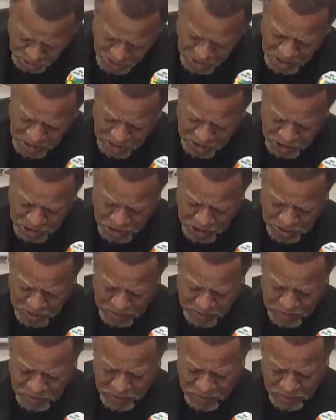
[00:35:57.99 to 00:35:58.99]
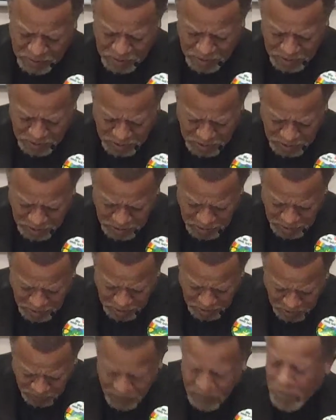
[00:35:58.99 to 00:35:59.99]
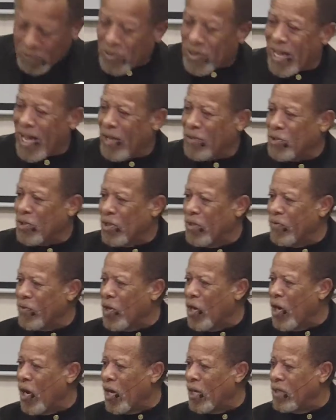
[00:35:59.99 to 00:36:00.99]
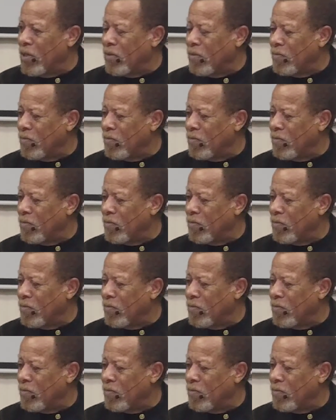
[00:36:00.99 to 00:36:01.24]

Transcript: teach the full counsel of God.